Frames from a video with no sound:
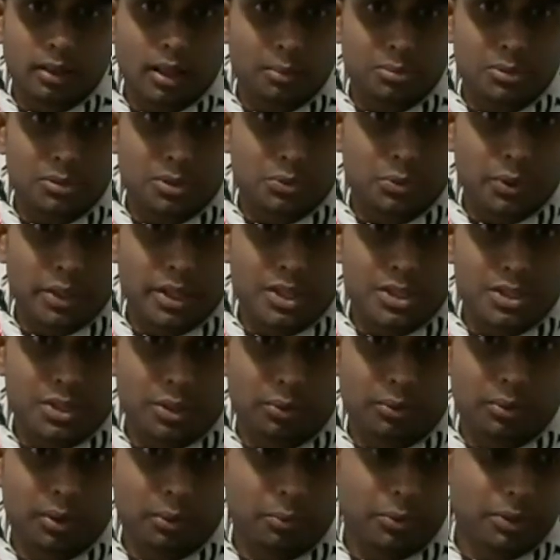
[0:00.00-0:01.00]
um training
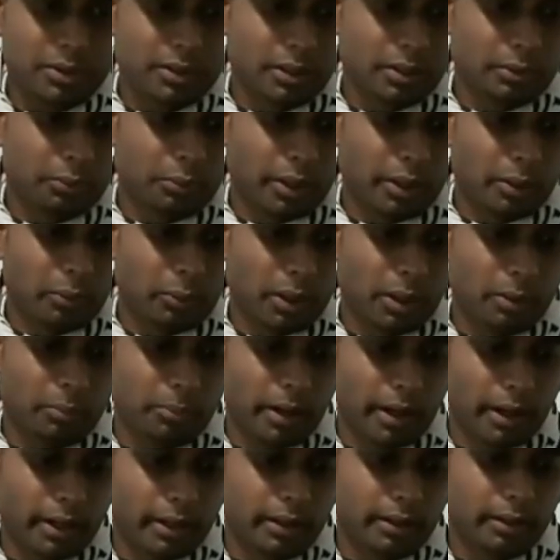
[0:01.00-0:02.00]
shop that we did quite a while
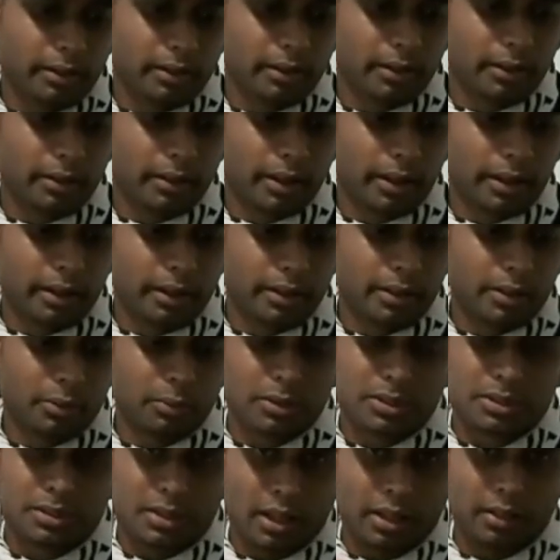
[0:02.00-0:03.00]
back and he
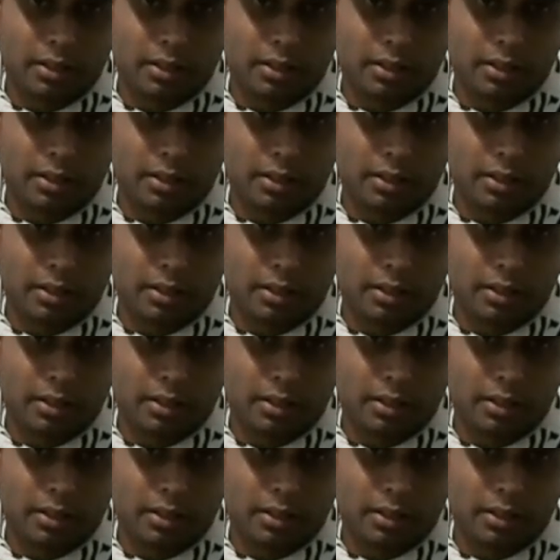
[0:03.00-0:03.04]
was